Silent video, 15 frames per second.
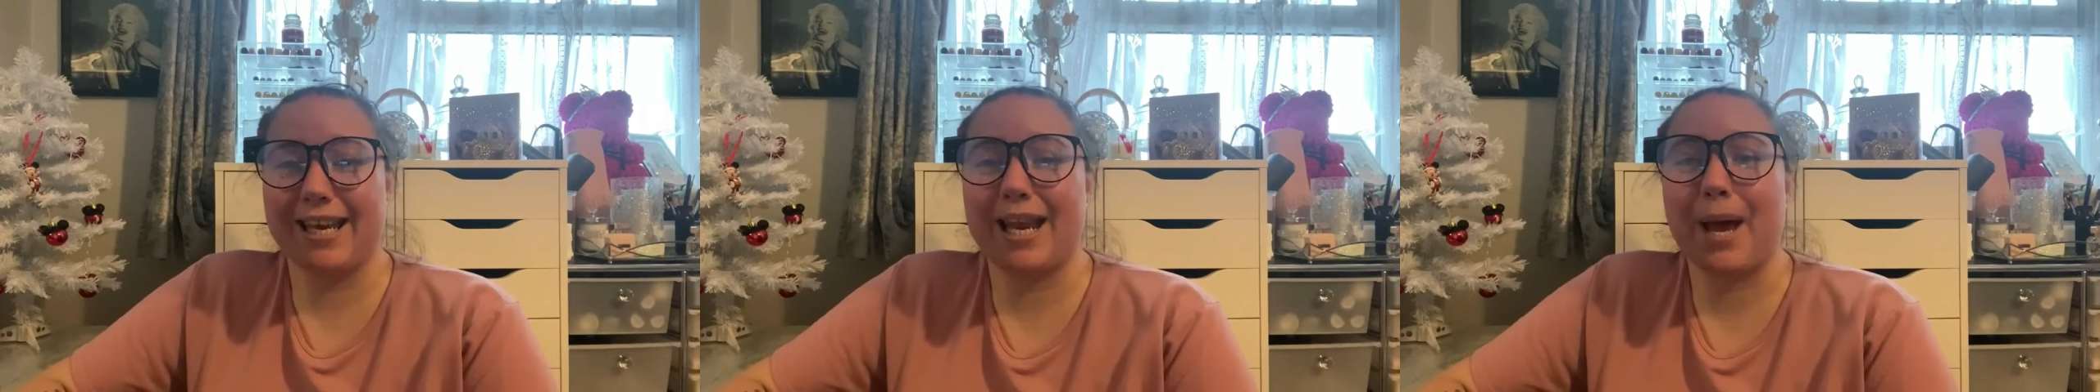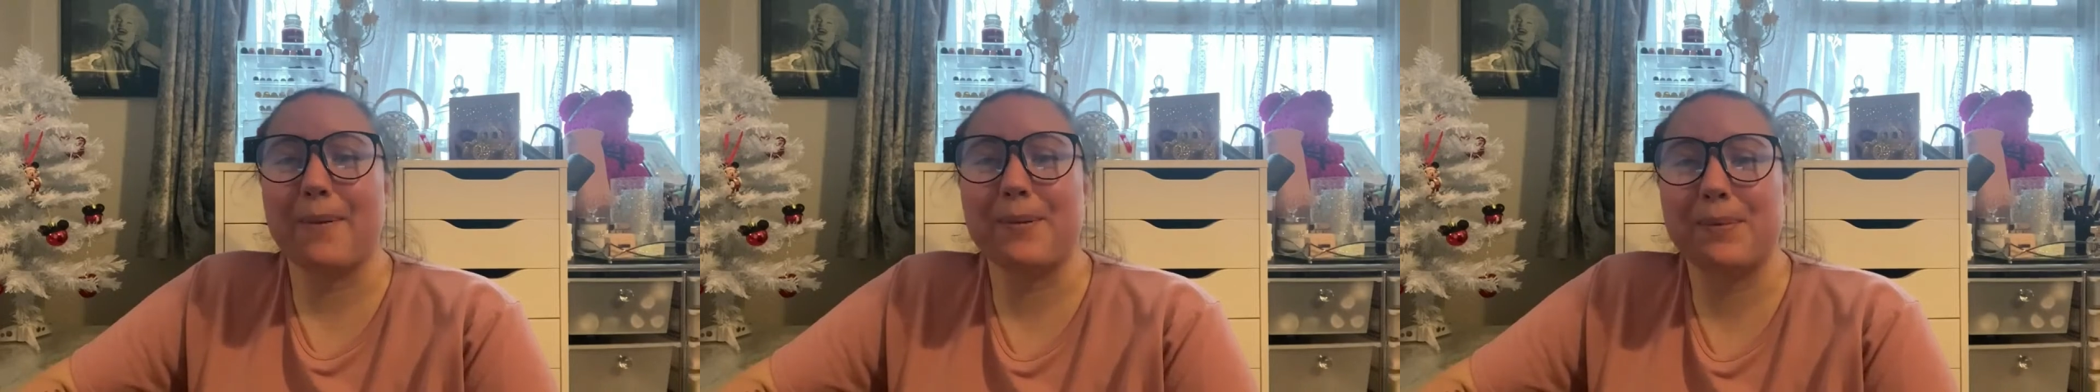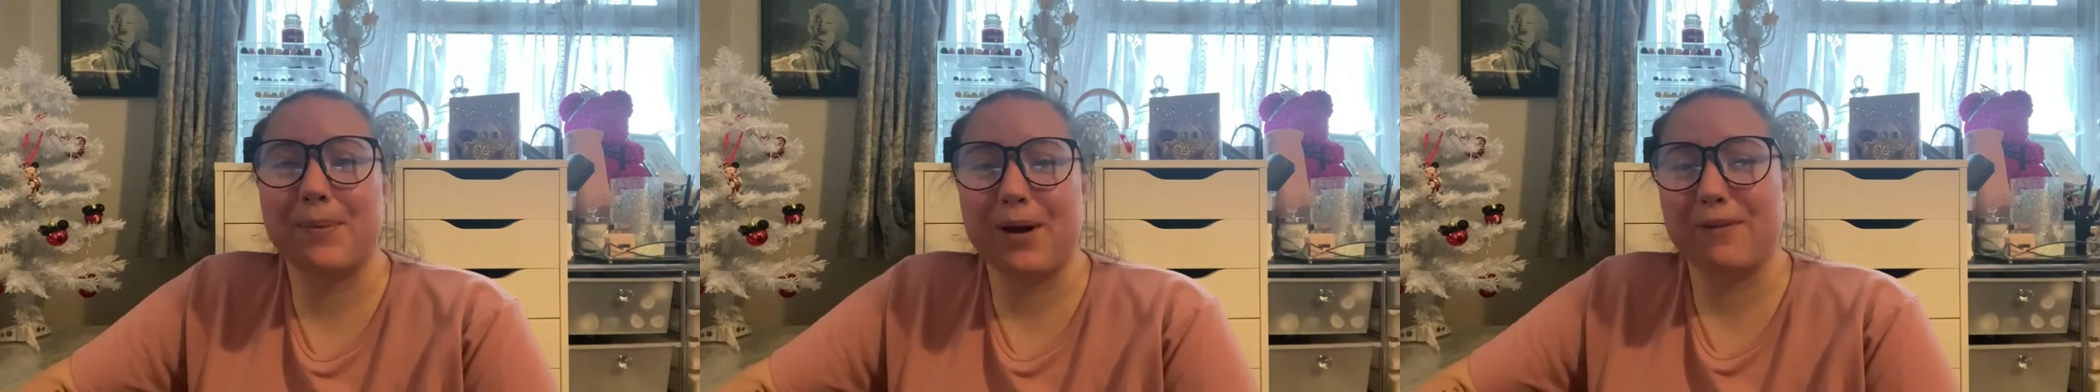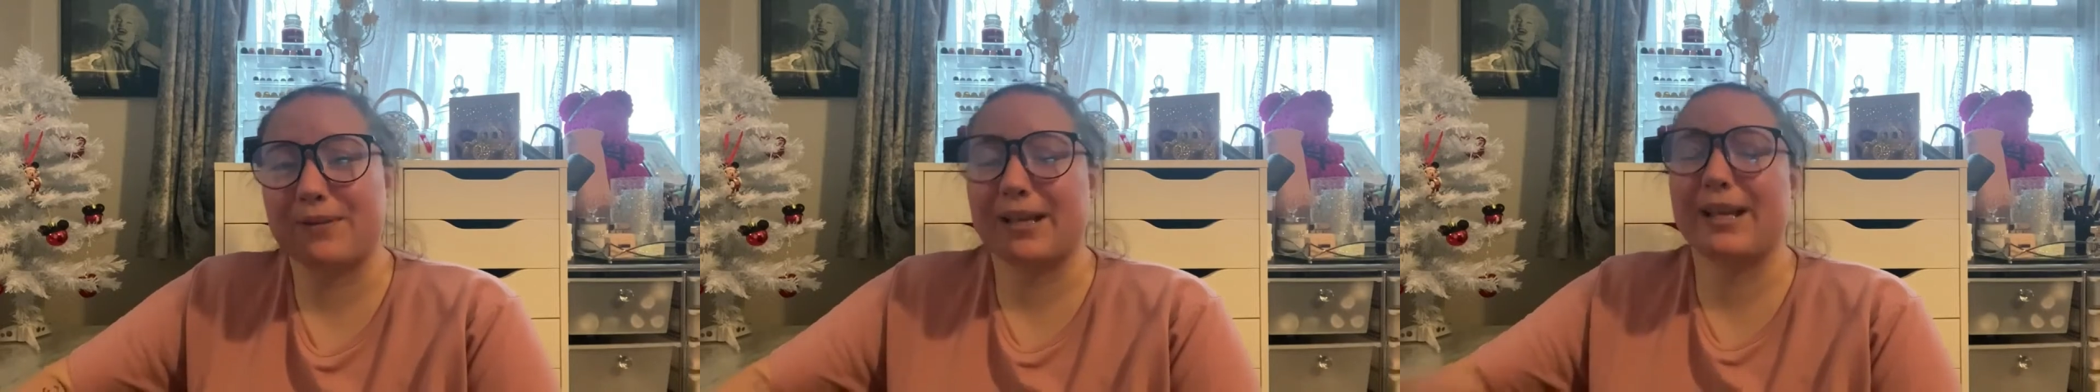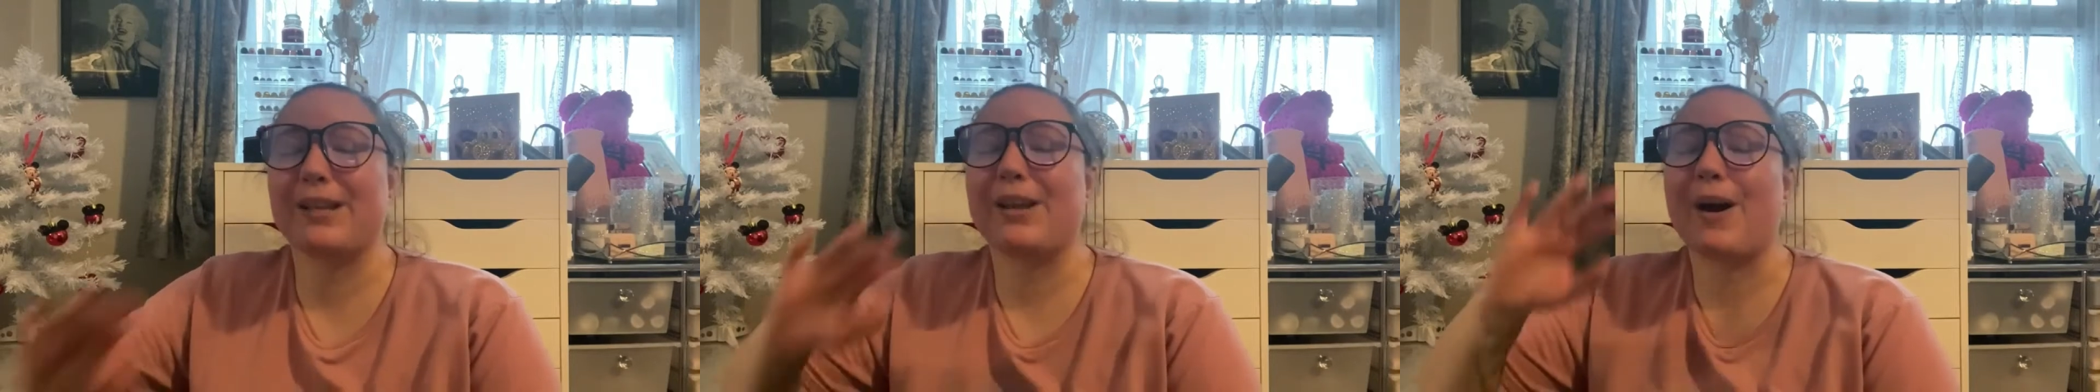happy
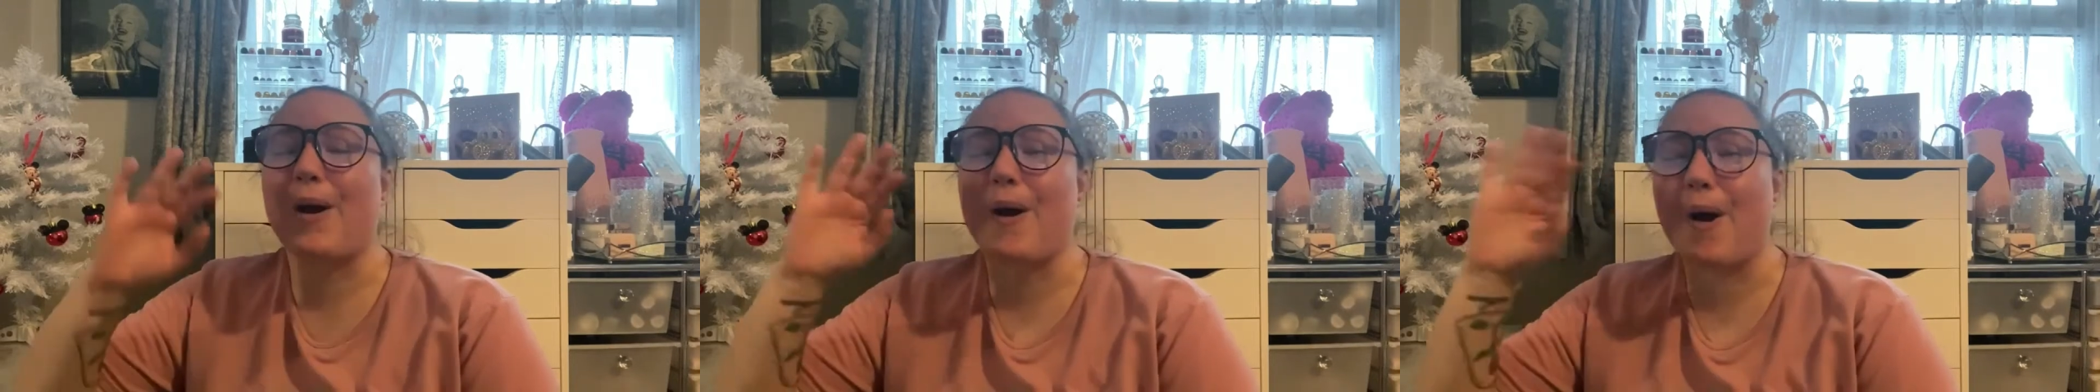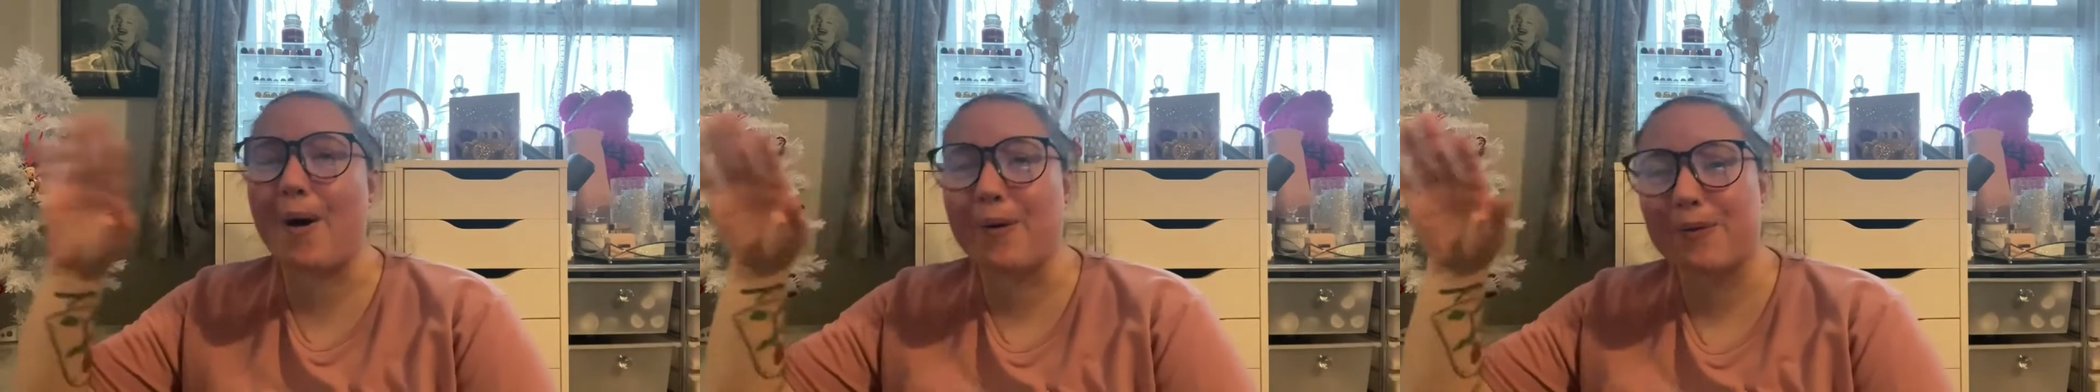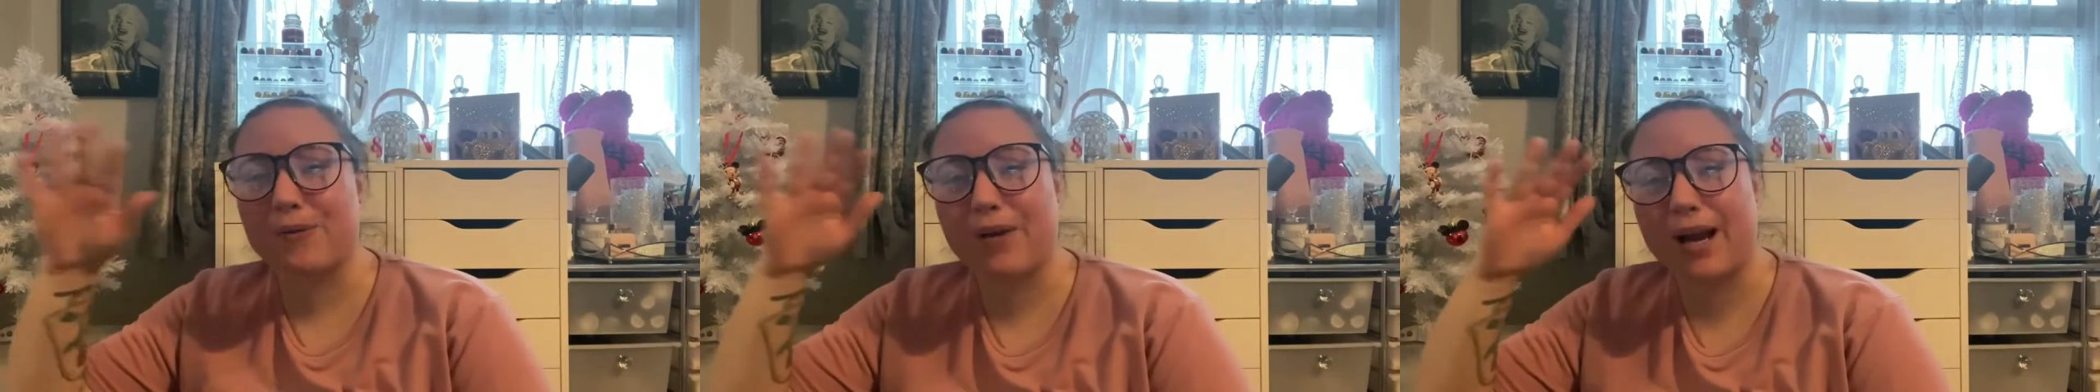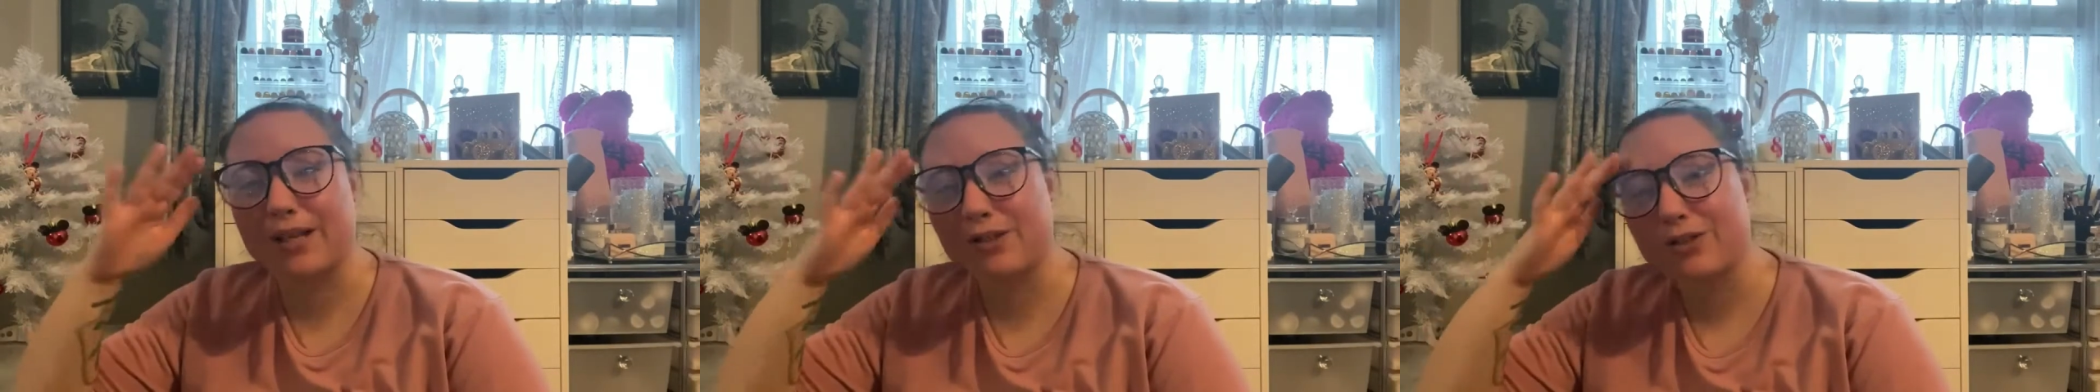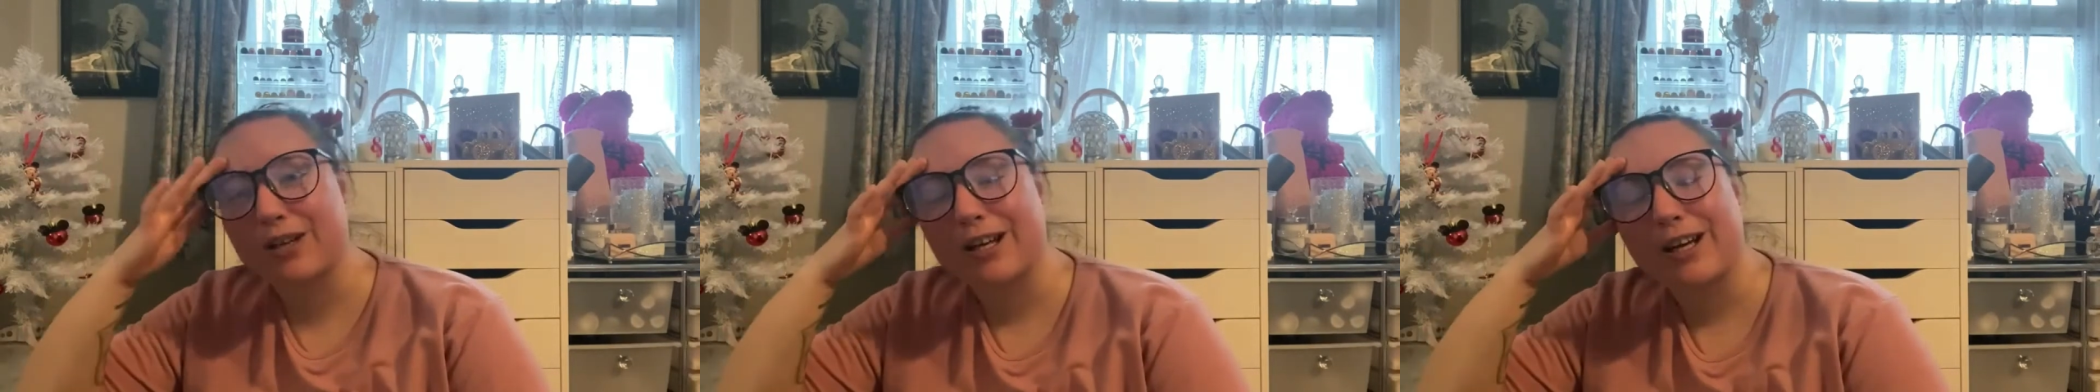birthday in the whole
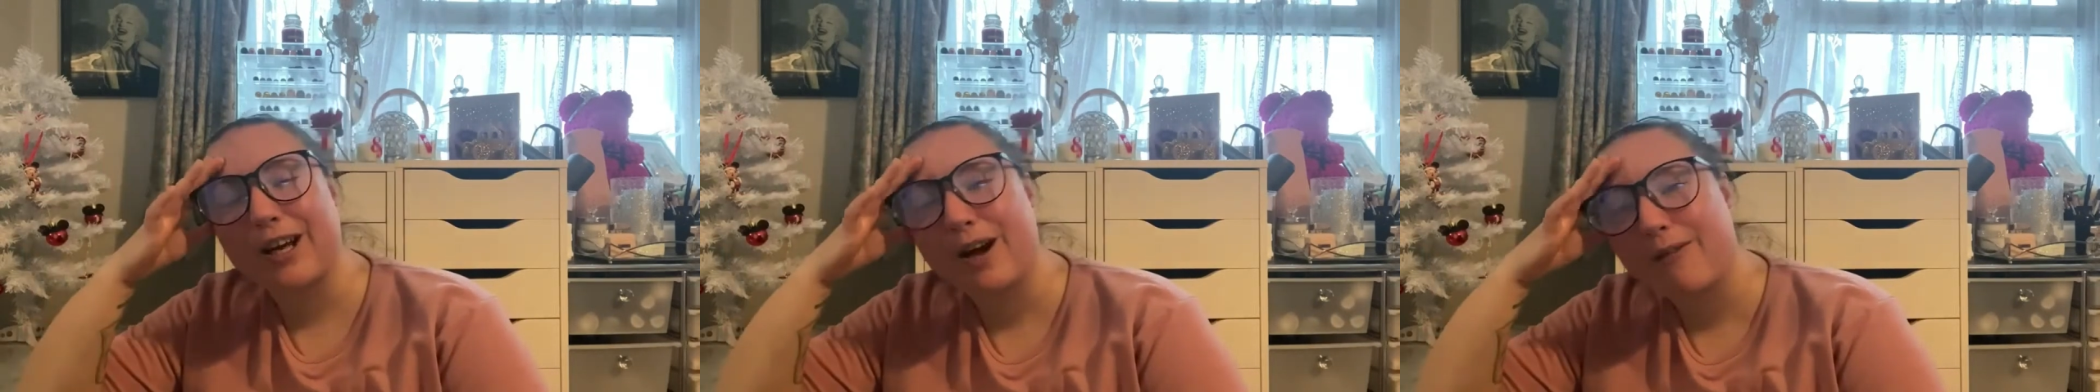factory, and I